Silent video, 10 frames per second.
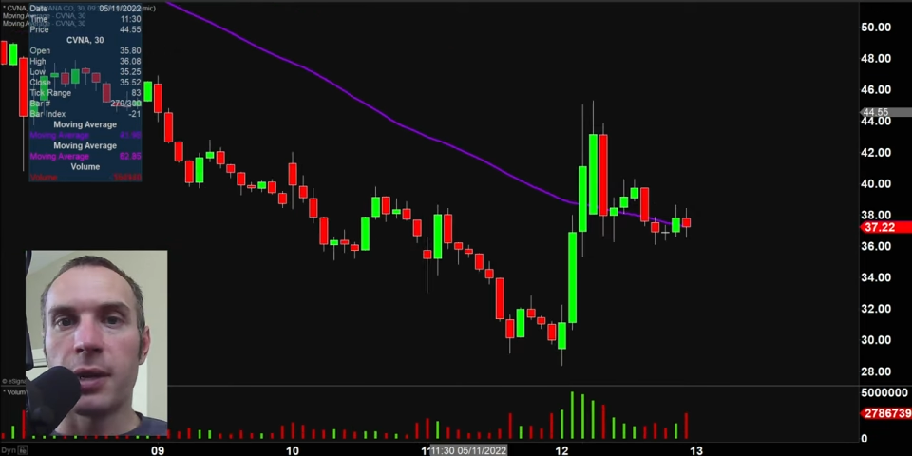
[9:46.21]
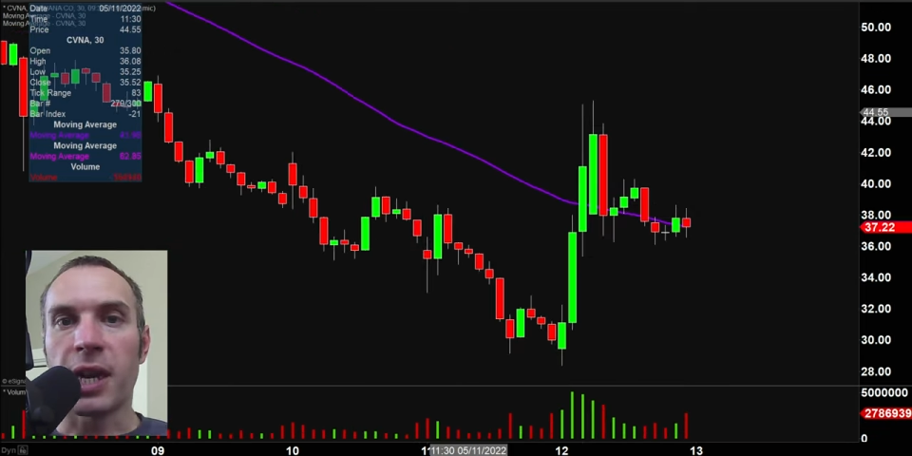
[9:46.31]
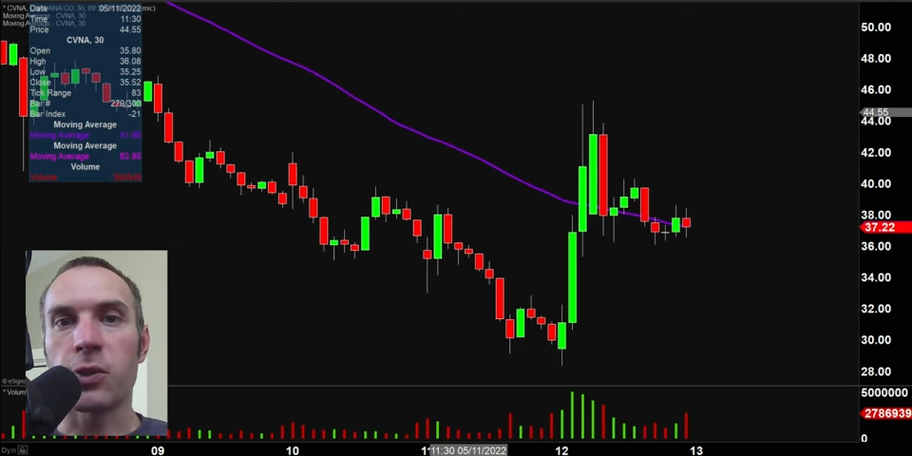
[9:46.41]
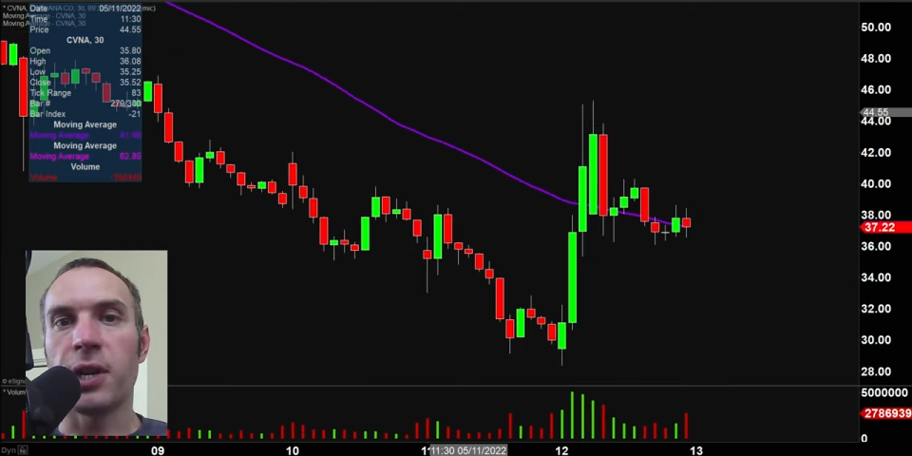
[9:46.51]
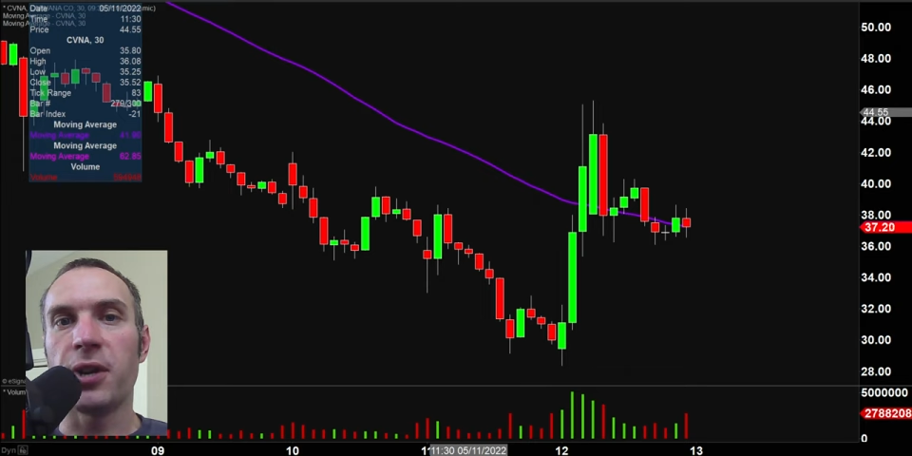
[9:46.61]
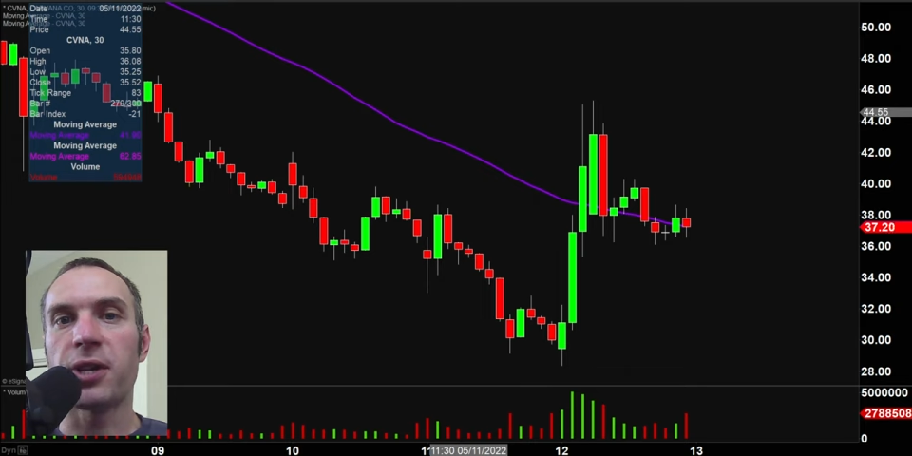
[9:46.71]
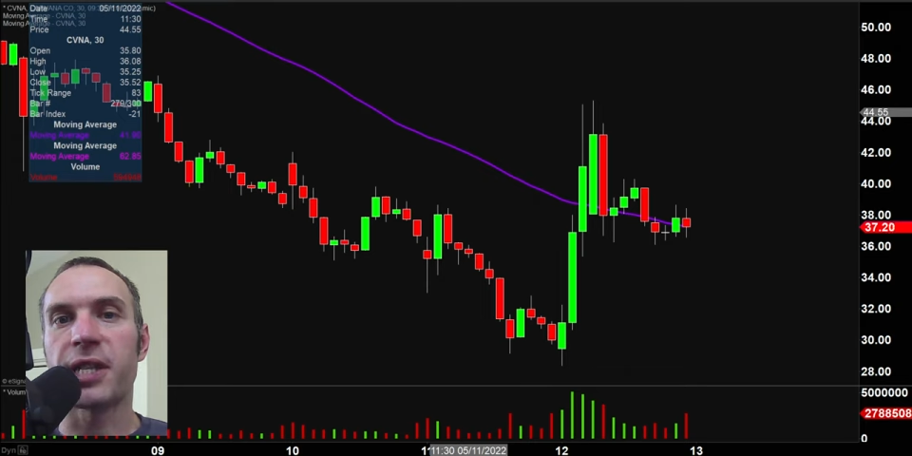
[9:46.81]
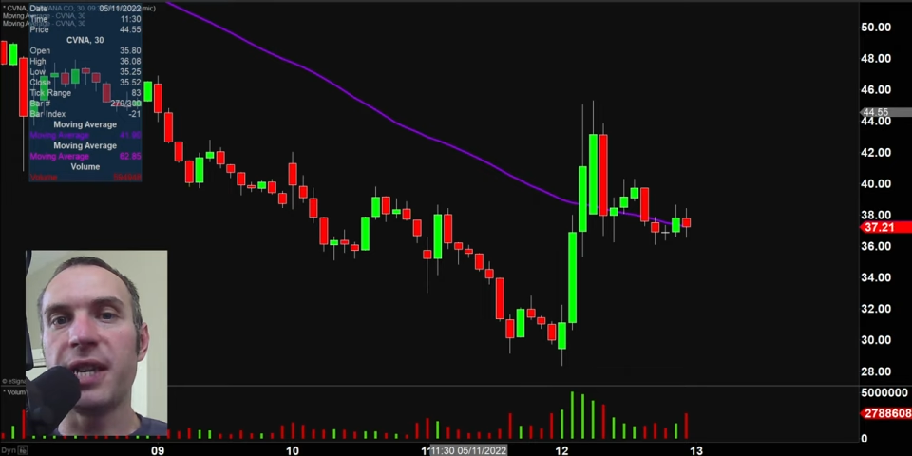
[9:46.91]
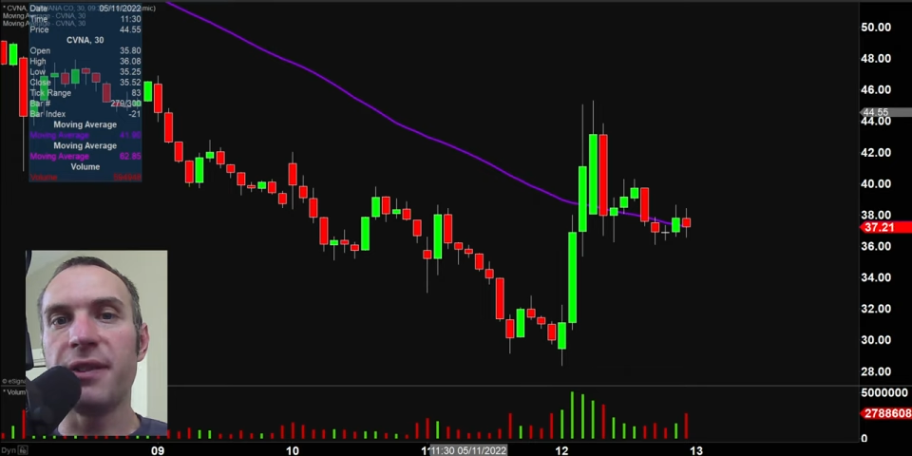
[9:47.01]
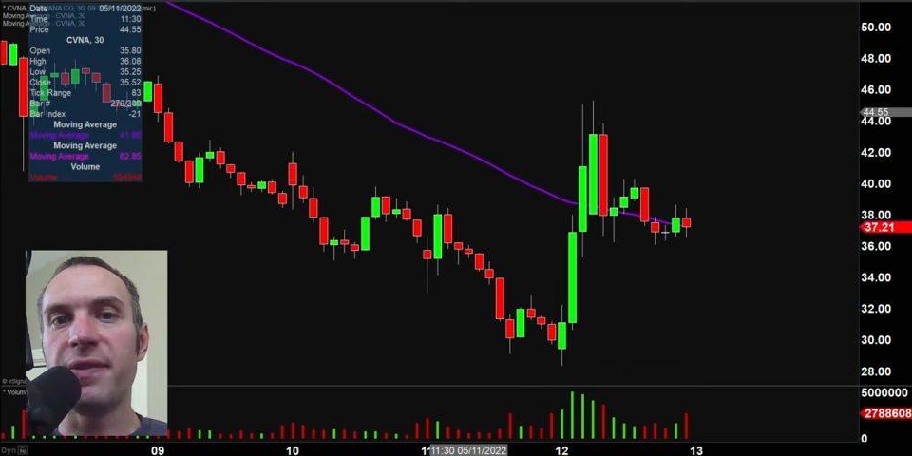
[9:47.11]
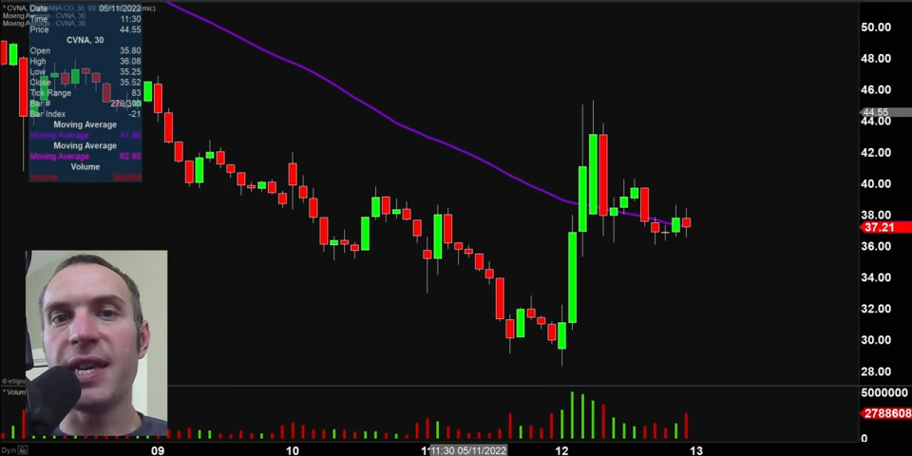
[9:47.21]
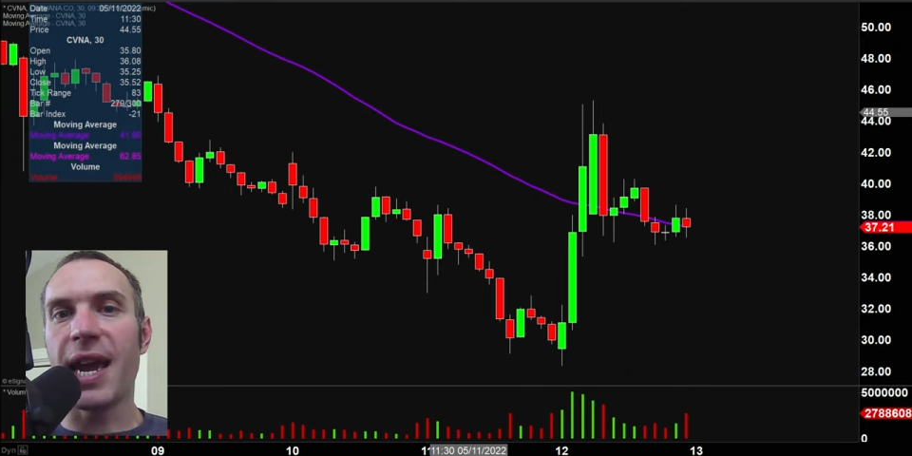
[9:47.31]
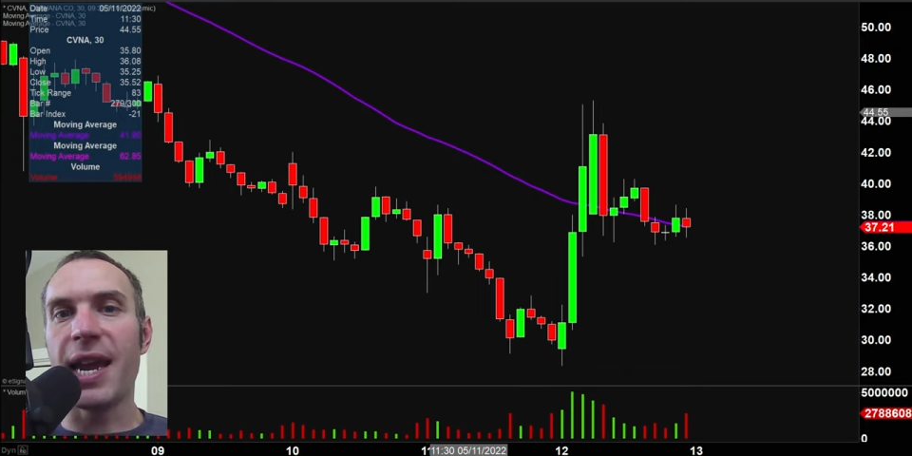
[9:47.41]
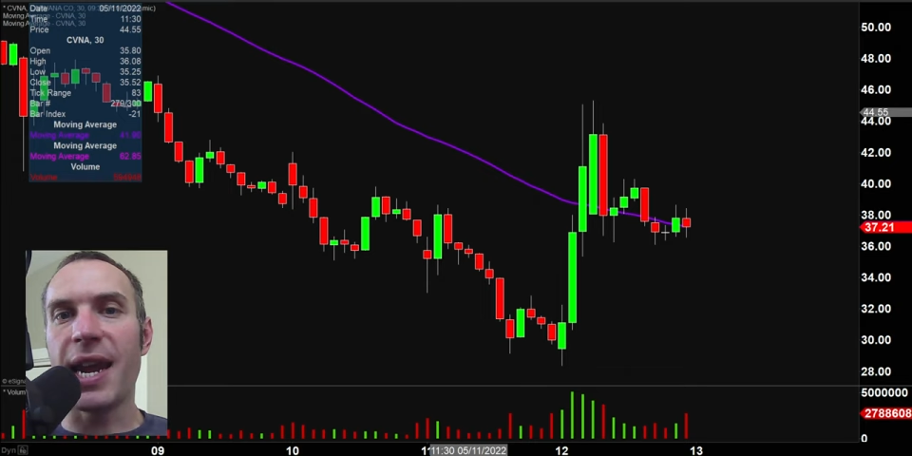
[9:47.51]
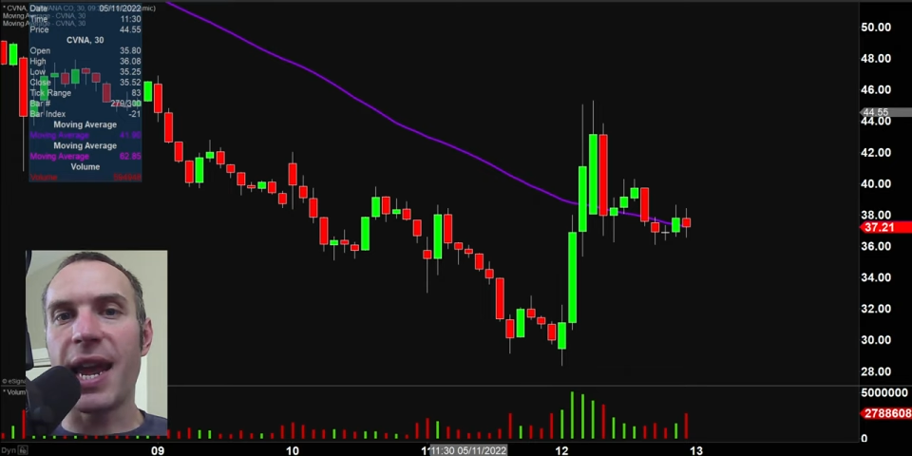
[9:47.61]
Next one here,
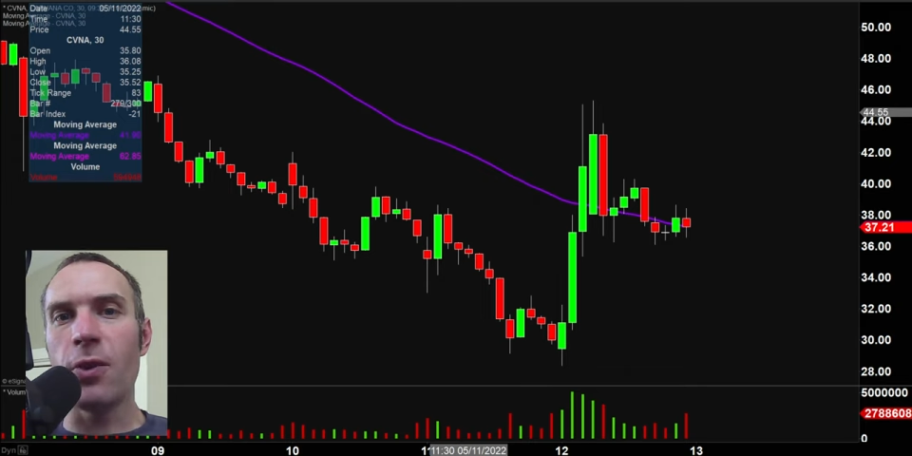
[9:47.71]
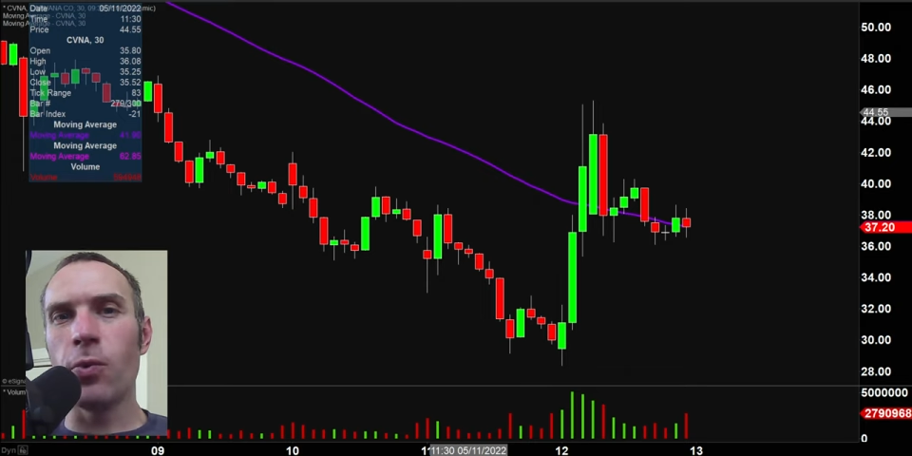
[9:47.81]
CVNA,